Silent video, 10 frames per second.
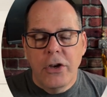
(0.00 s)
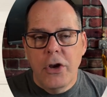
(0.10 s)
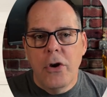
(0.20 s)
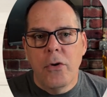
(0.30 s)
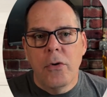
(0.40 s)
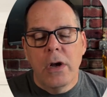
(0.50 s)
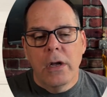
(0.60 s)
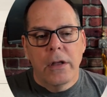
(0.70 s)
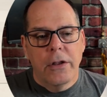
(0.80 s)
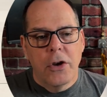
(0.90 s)

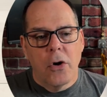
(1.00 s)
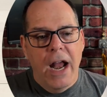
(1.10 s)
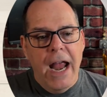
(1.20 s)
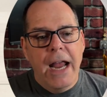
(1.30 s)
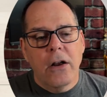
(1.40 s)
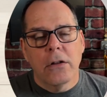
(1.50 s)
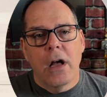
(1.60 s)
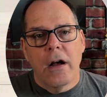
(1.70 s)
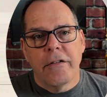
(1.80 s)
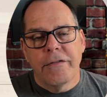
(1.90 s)
your angle
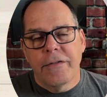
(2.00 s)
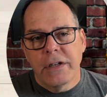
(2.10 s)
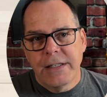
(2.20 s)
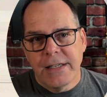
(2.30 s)
of